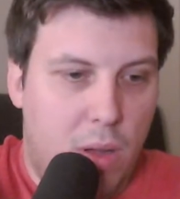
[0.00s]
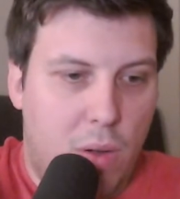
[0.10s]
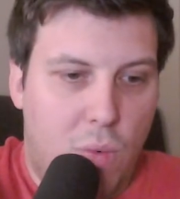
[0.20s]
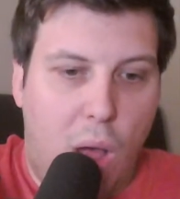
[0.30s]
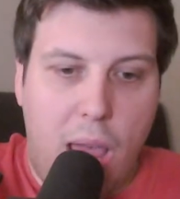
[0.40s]

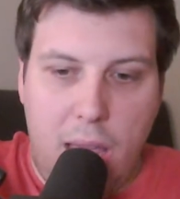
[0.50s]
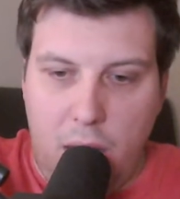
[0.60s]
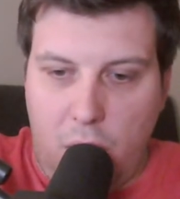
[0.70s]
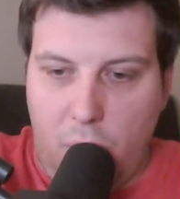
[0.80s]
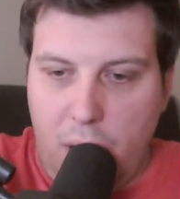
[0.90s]
why
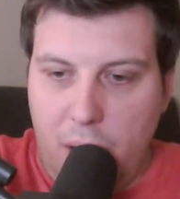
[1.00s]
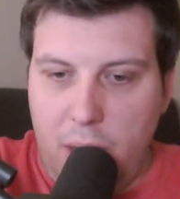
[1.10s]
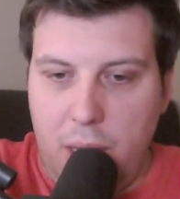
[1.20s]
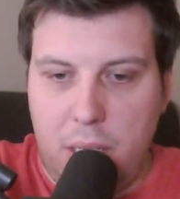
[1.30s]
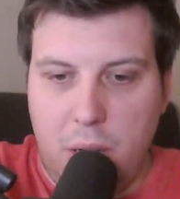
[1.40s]

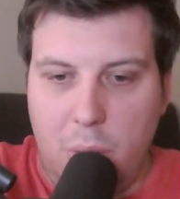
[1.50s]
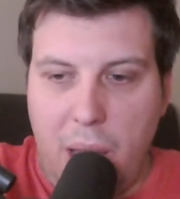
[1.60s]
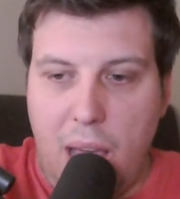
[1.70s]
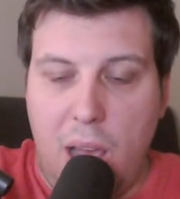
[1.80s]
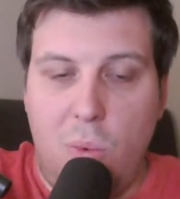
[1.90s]
inequality is so
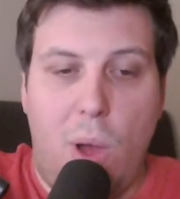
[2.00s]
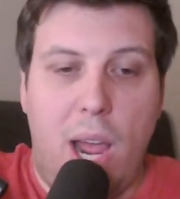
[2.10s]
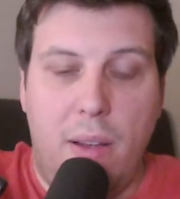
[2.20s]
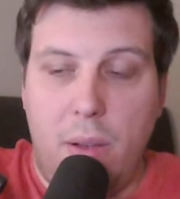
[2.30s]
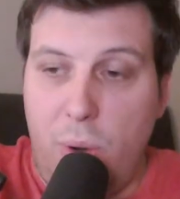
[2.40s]
bad,
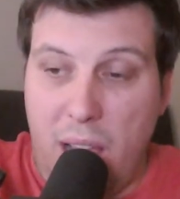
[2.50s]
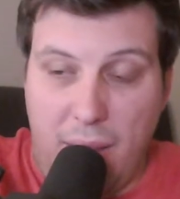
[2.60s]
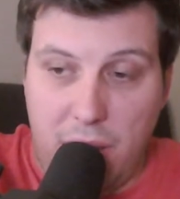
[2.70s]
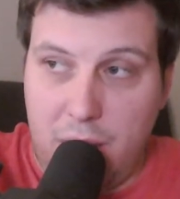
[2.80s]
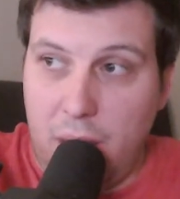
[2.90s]
why we
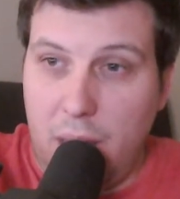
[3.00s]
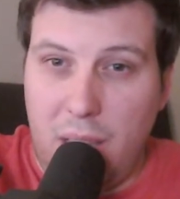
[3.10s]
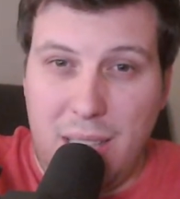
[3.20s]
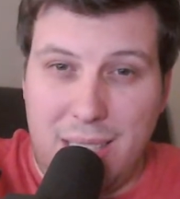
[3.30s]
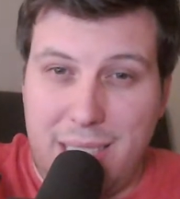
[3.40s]
have this
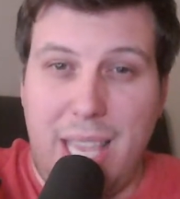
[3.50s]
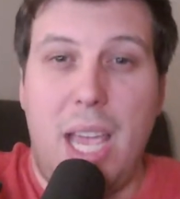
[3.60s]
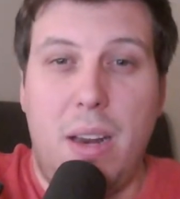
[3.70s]
insane